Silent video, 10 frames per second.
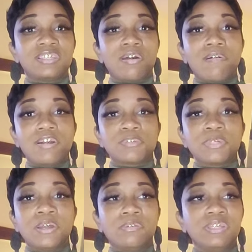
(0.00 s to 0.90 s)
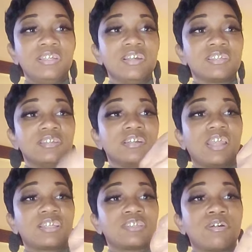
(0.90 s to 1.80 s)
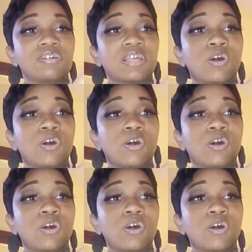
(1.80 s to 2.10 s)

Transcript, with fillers: stars, but don't. it doesn't look like stars.